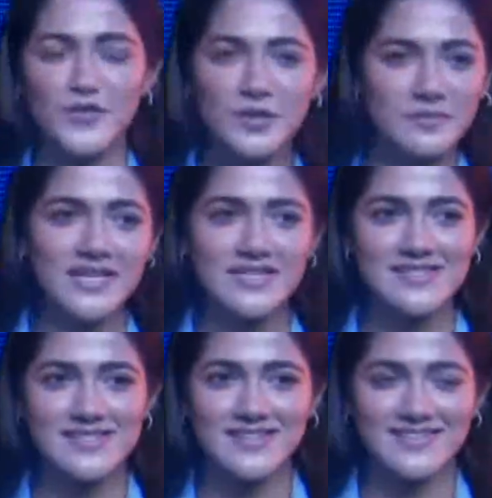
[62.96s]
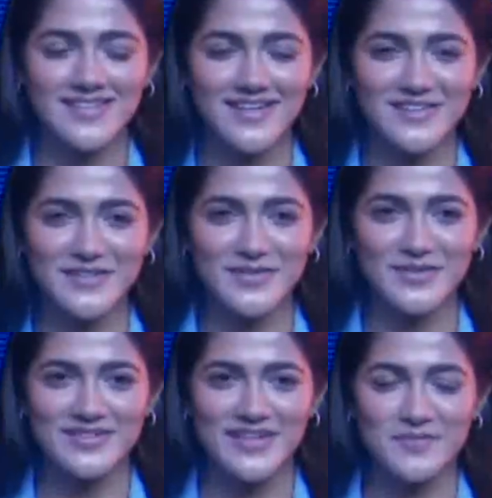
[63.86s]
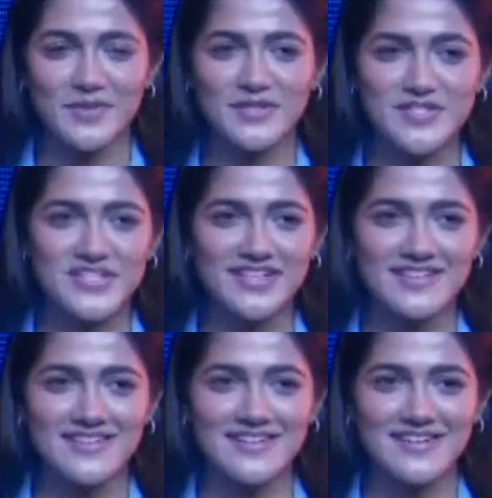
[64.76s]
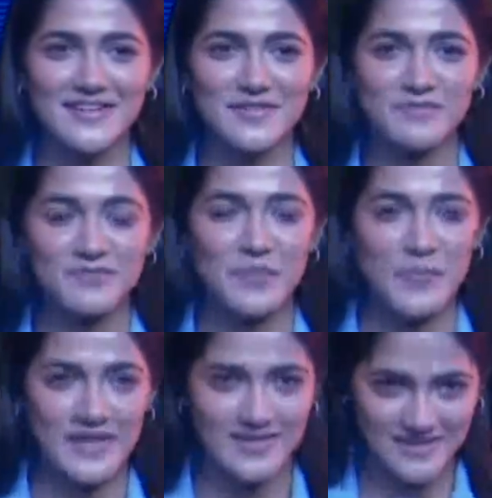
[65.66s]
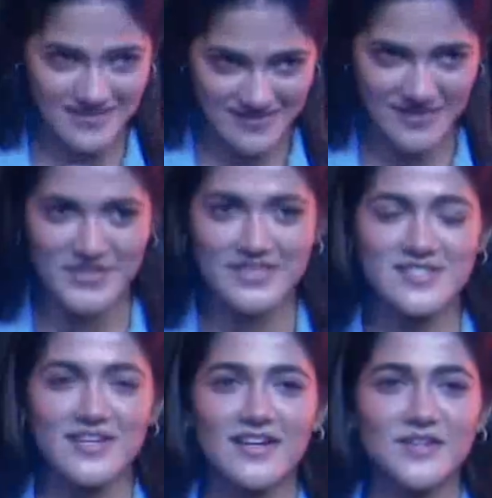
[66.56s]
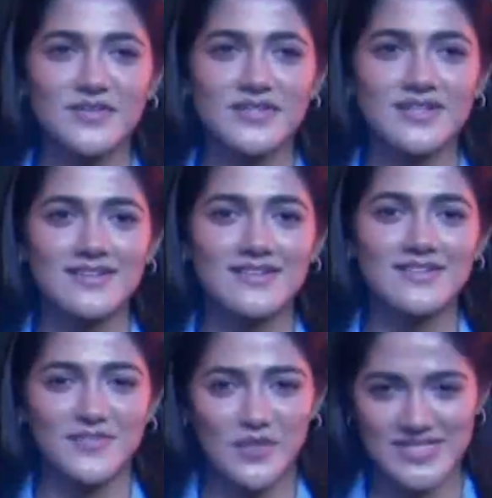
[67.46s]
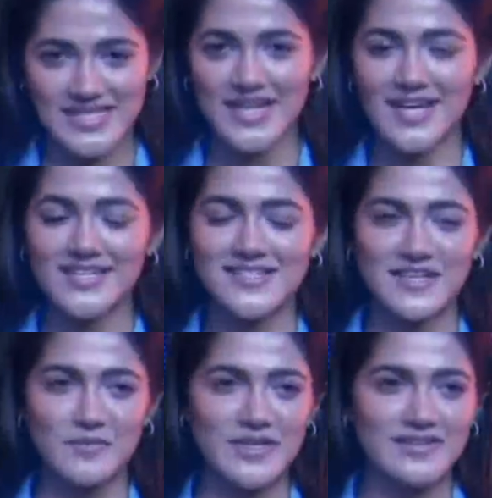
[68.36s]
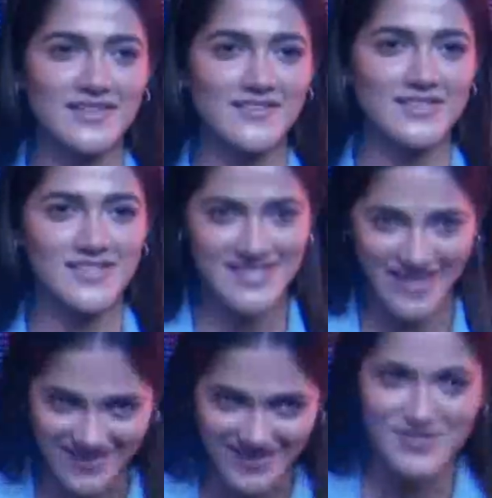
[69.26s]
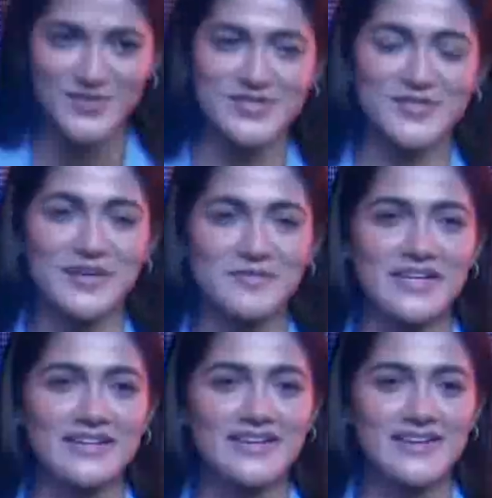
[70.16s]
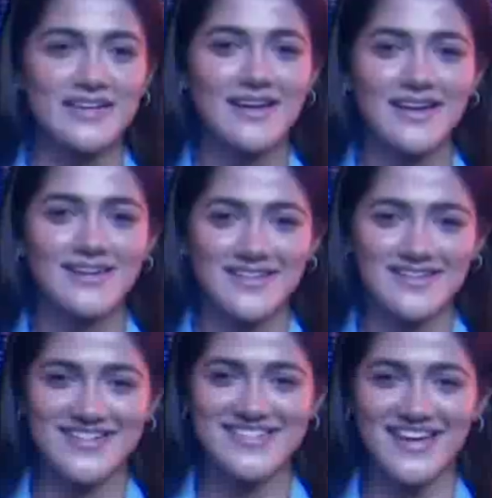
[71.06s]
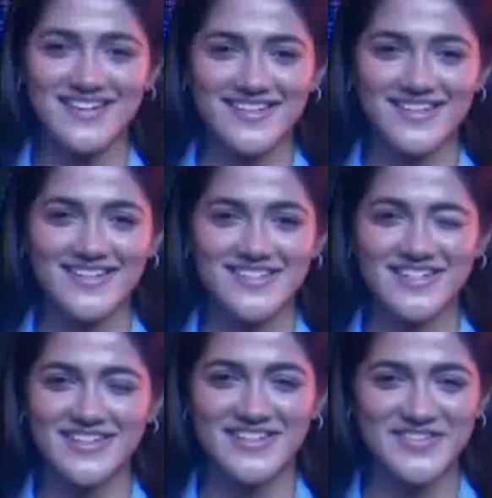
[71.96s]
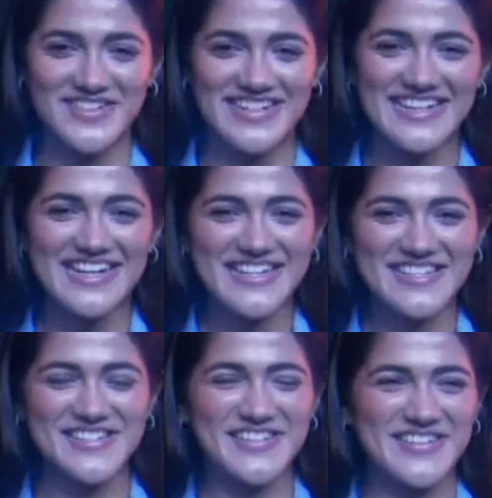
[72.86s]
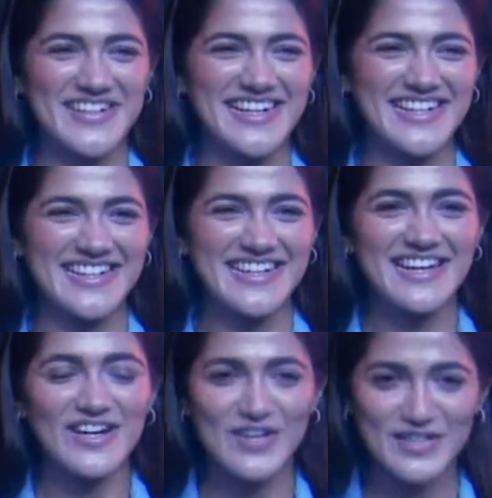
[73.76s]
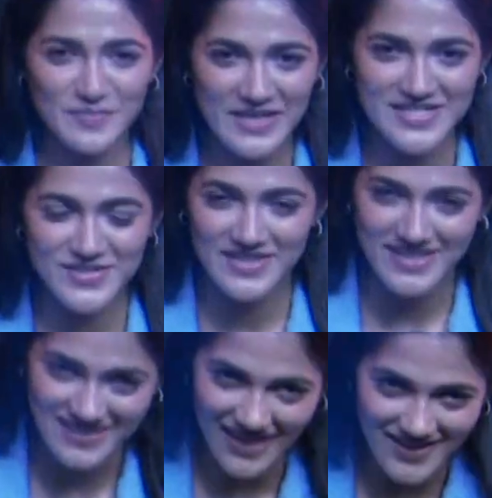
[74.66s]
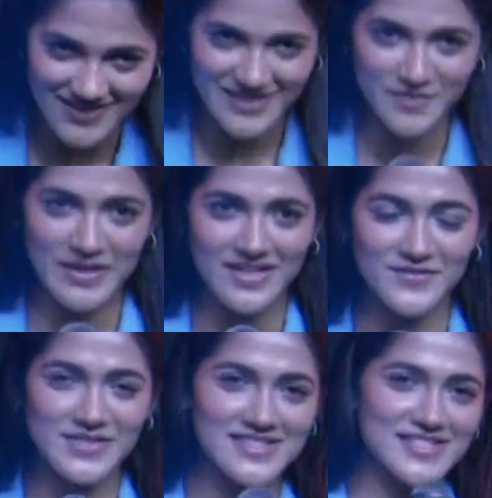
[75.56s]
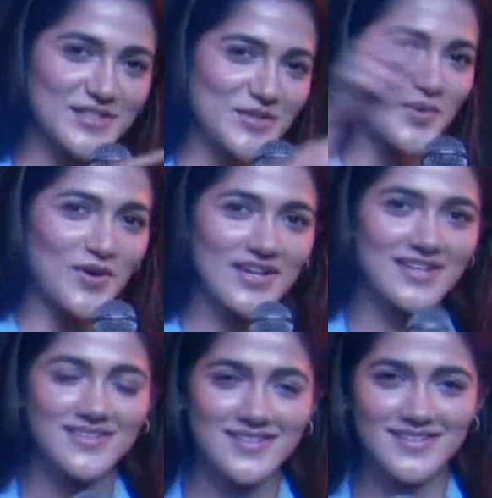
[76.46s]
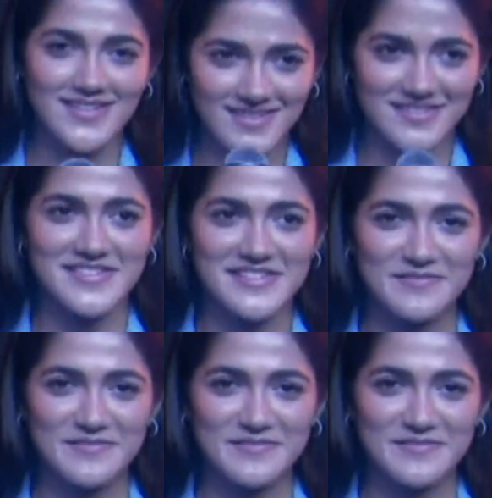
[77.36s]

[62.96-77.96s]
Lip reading: meals, theater lo, repat nanchi. Ravi Teja Garudi, of course, Khiladi is coming. Tarvata Sehri is also coming. And Saturday, DJ Tillu. So, all the best to the entire team, and we'll see you all in the theaters.